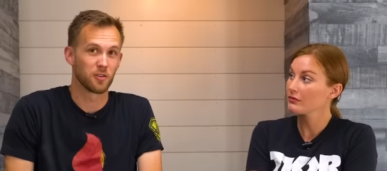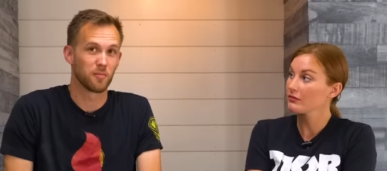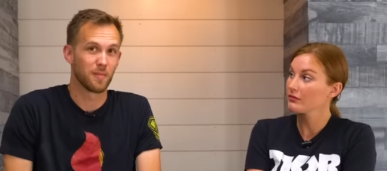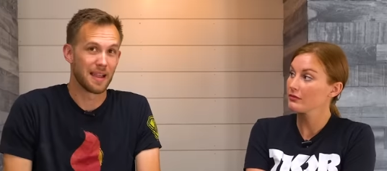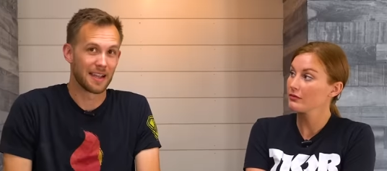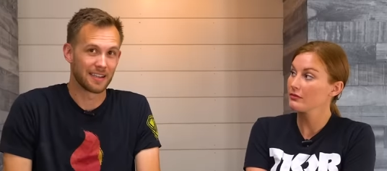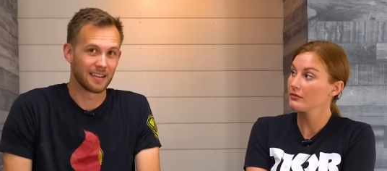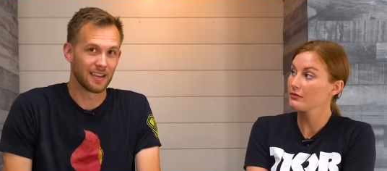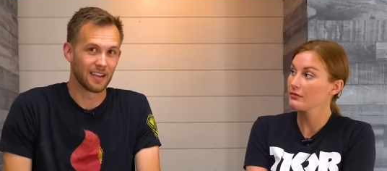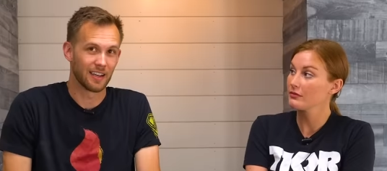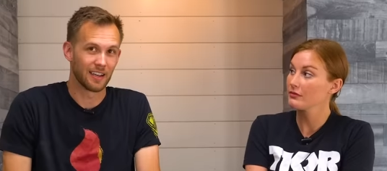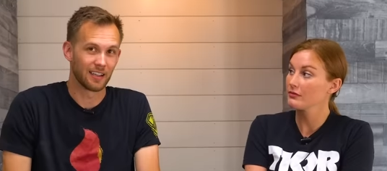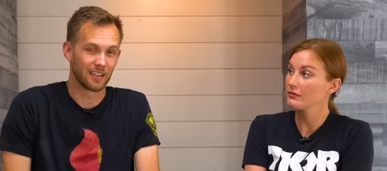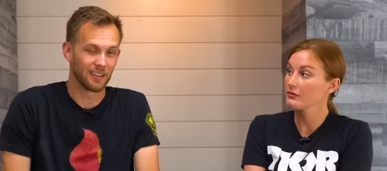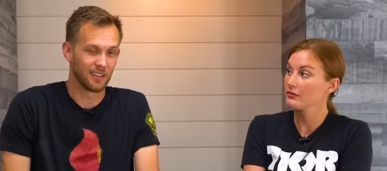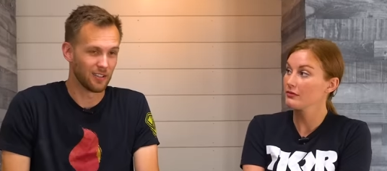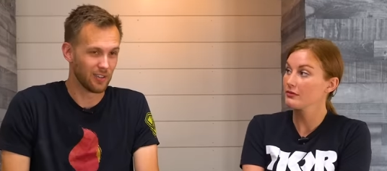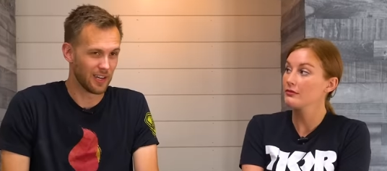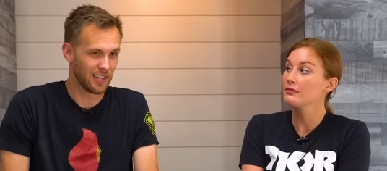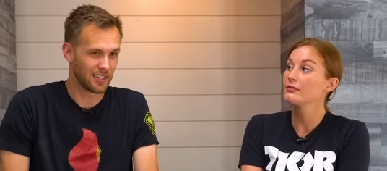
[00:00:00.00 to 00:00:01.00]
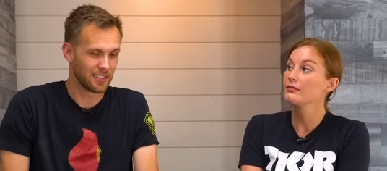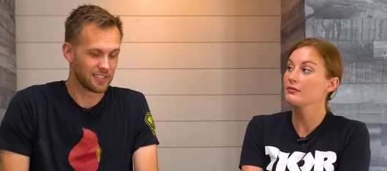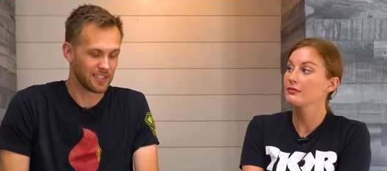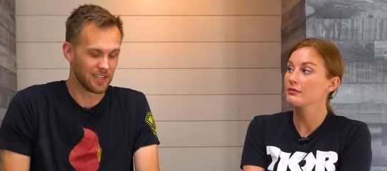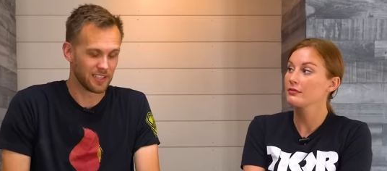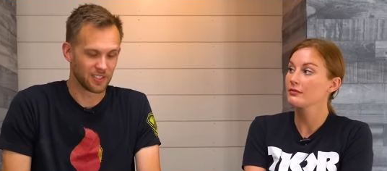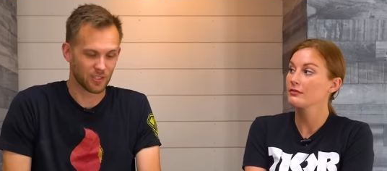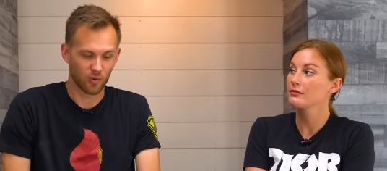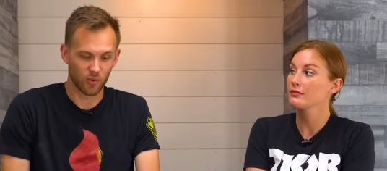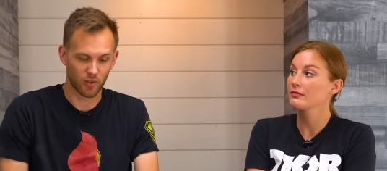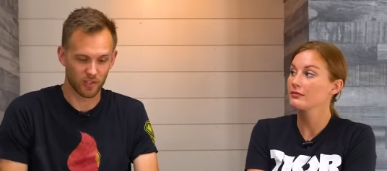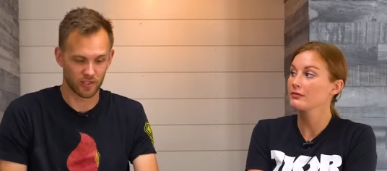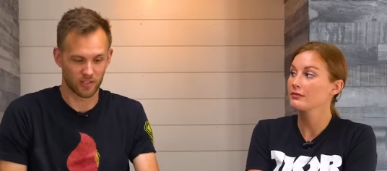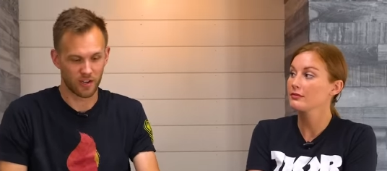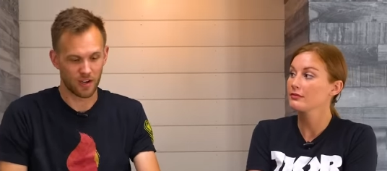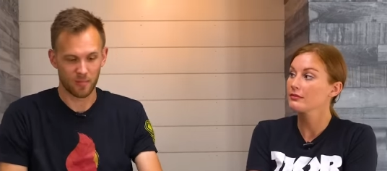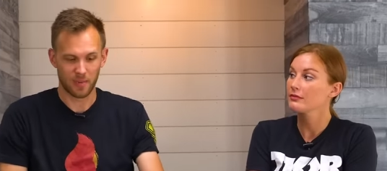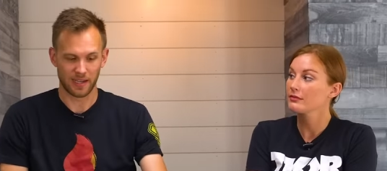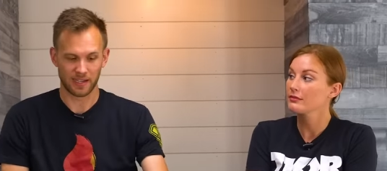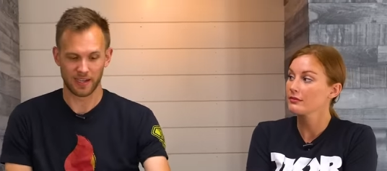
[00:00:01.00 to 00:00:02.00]
Speaker 1: are magnetic. In the United States, coins
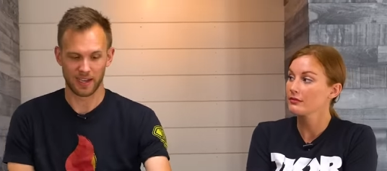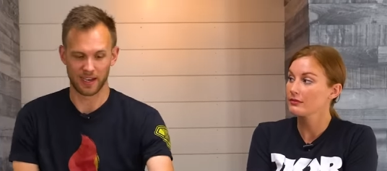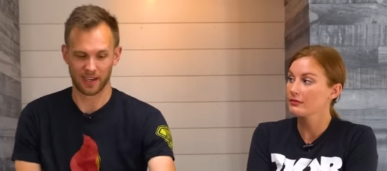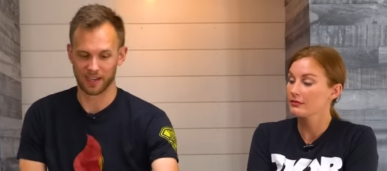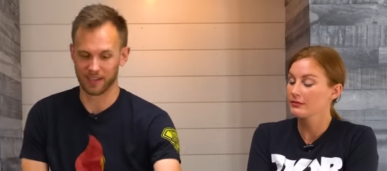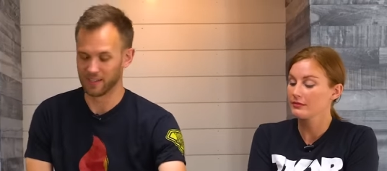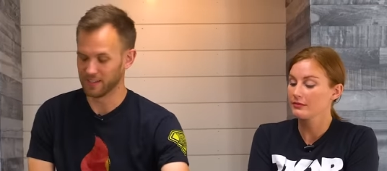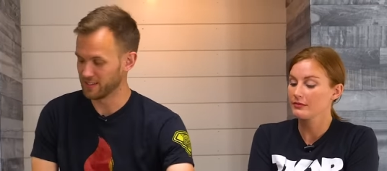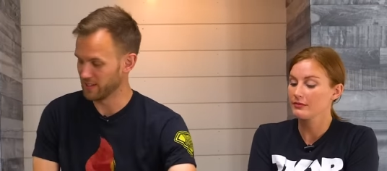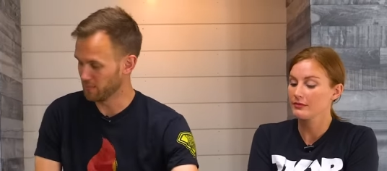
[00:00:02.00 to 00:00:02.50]
are not magnetic.